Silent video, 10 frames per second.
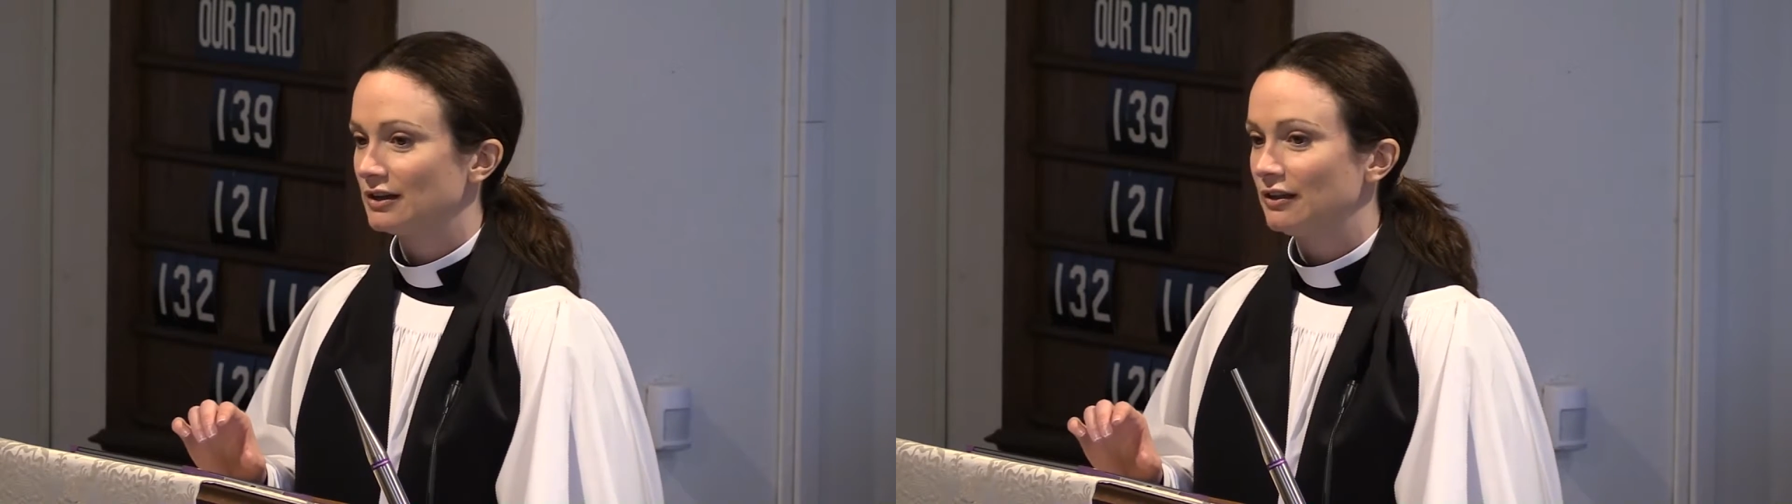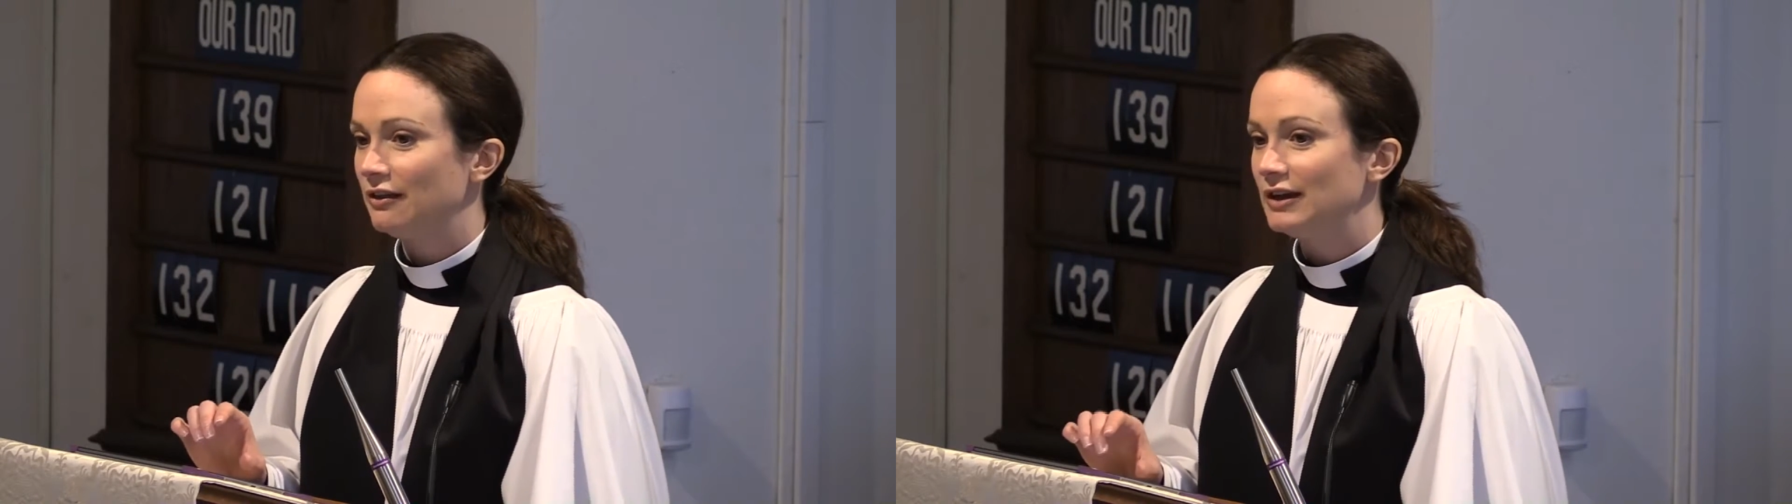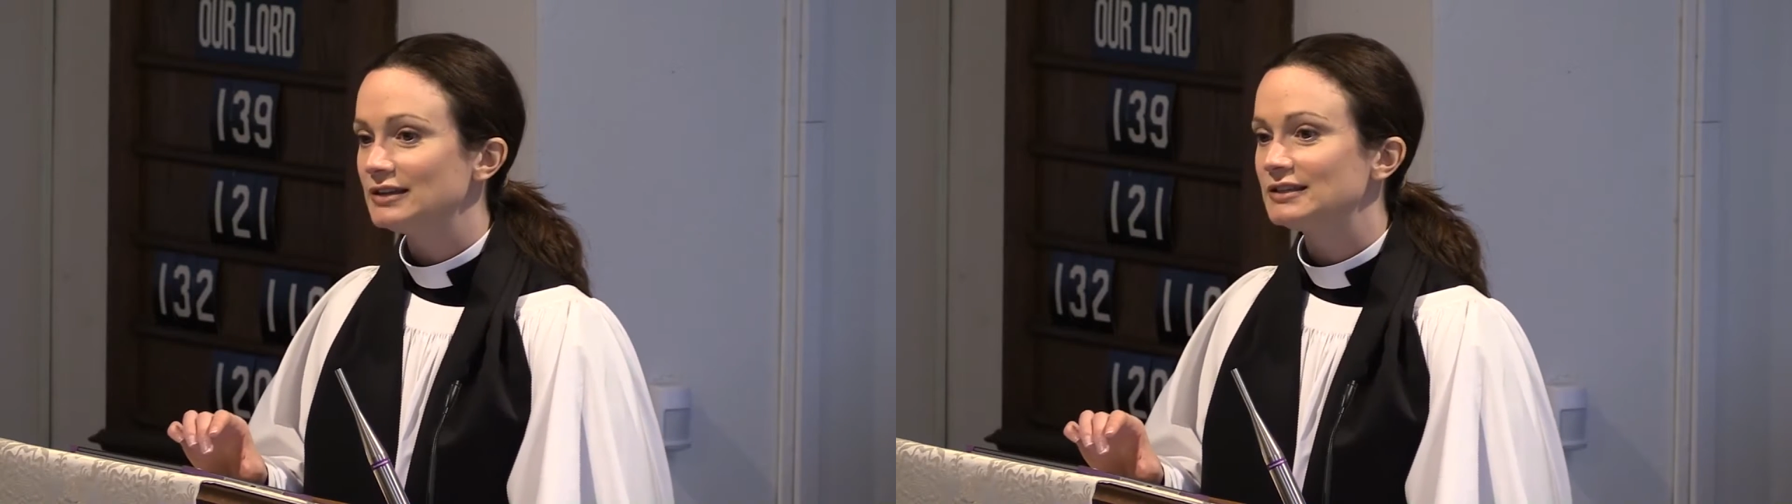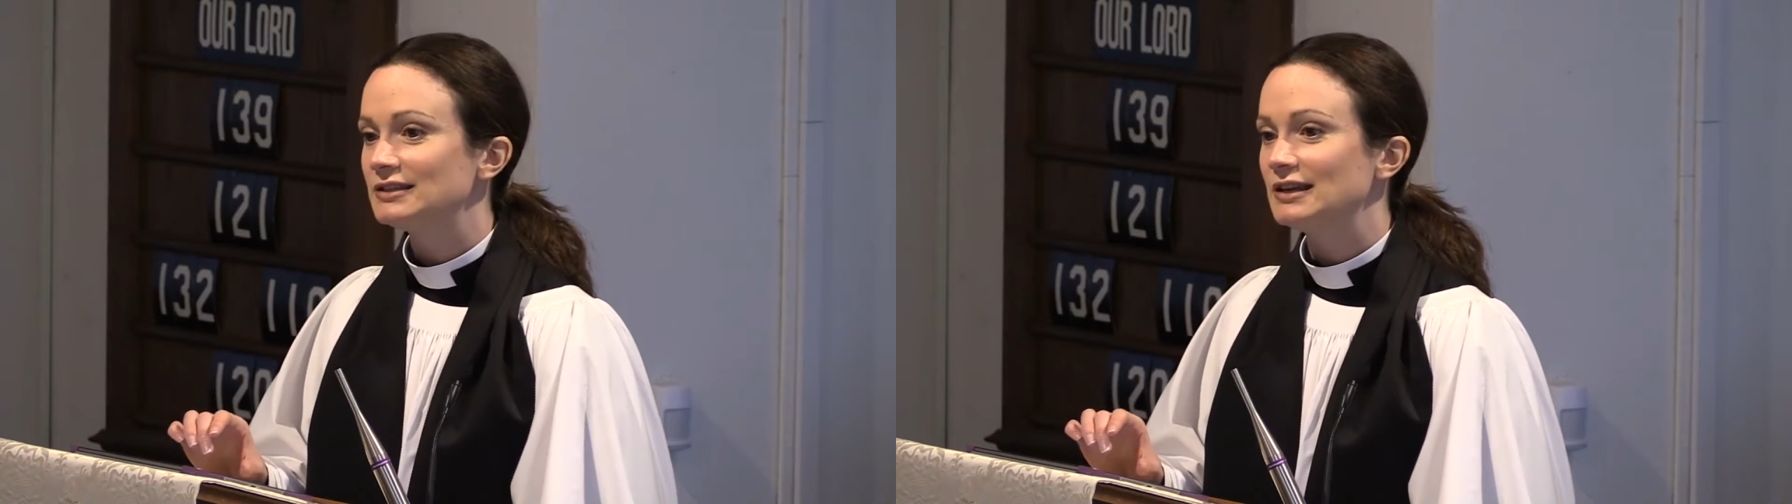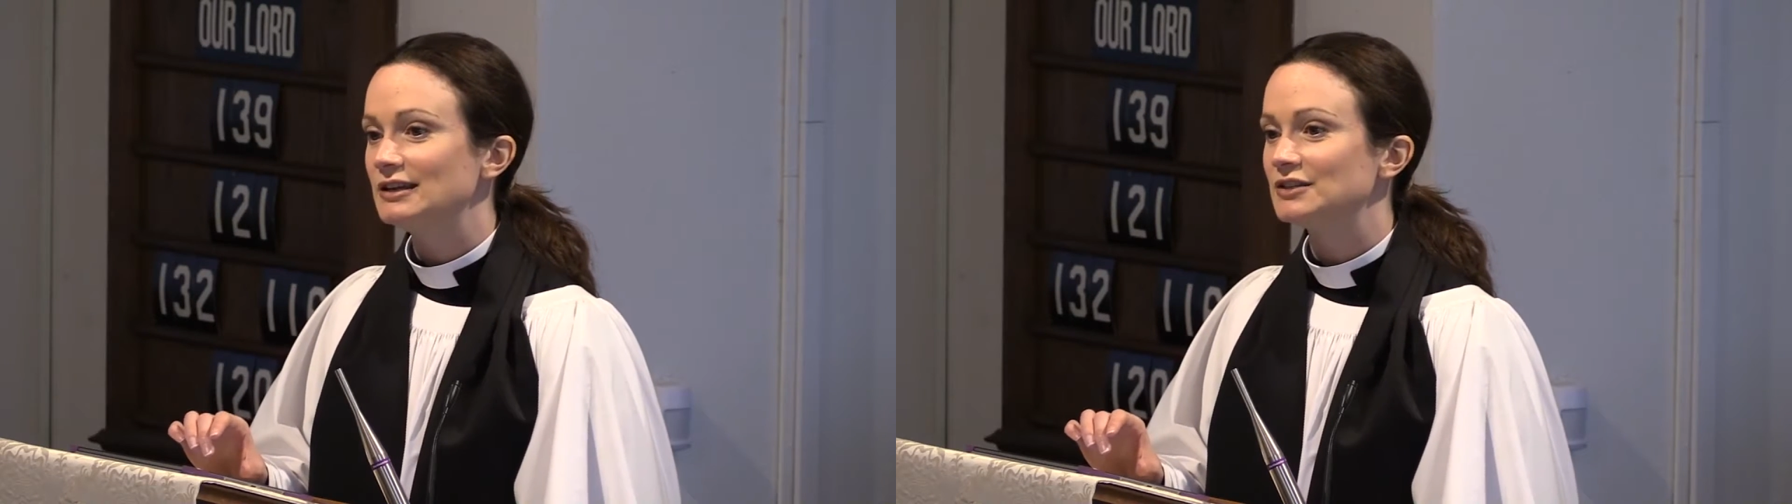"This
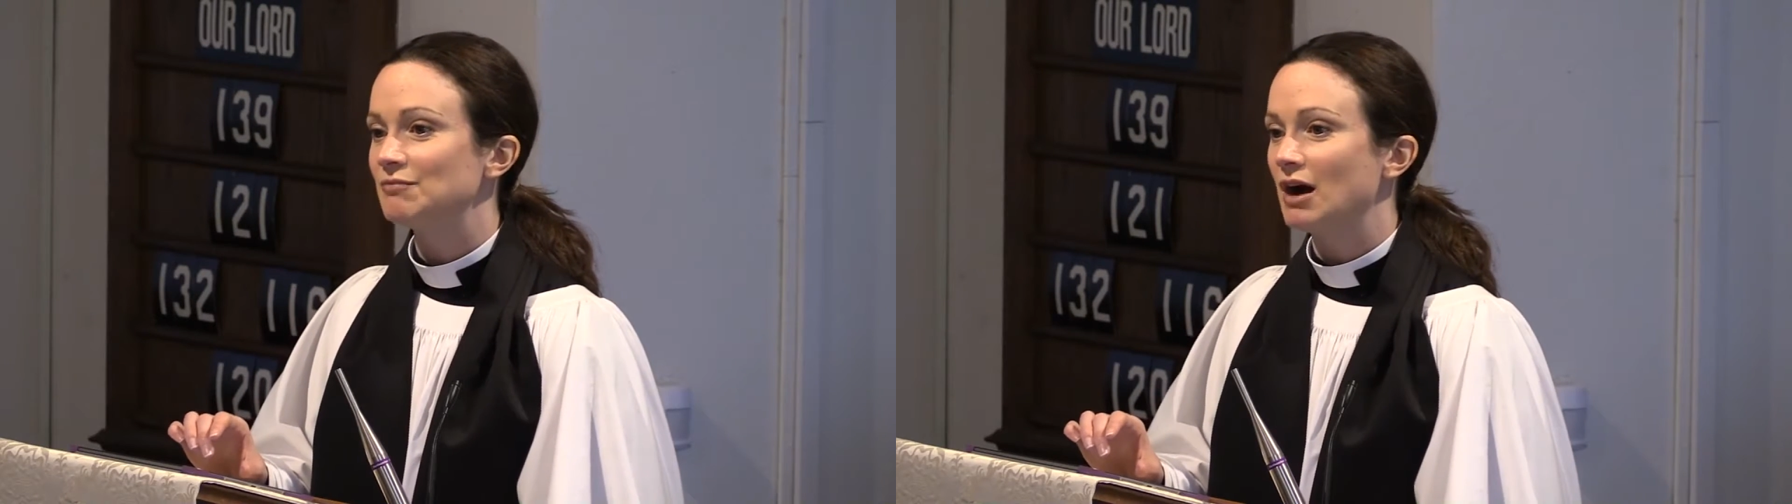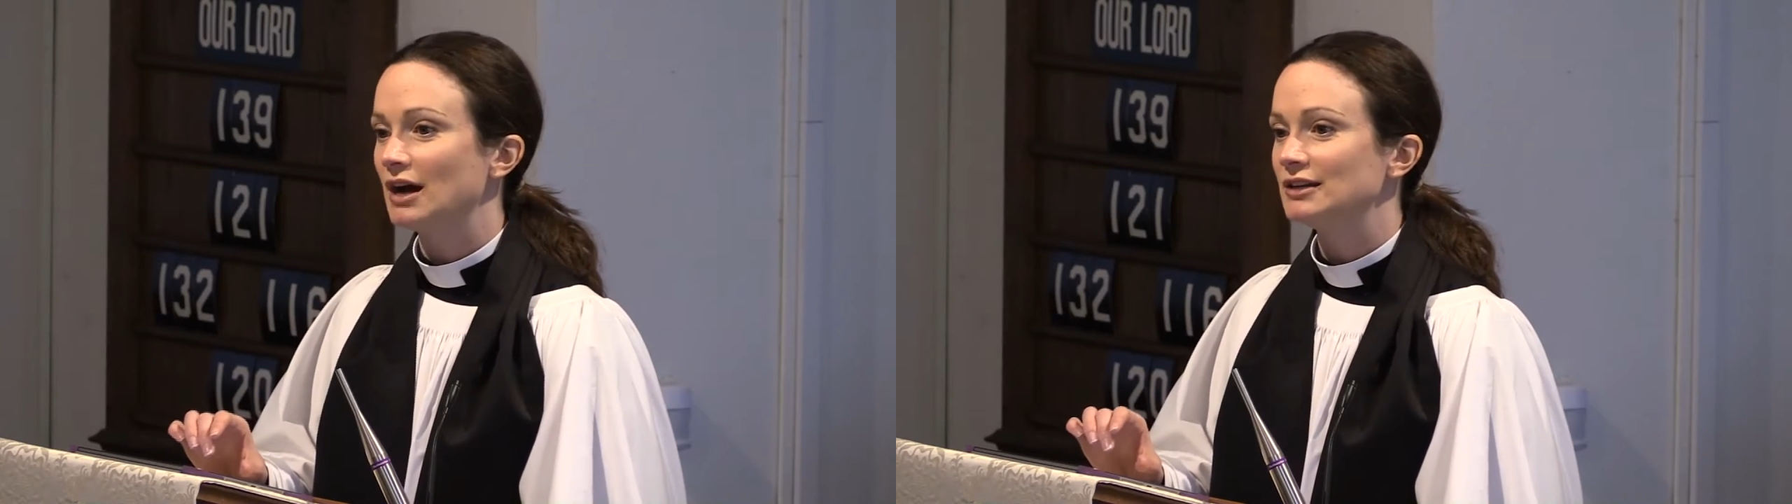is my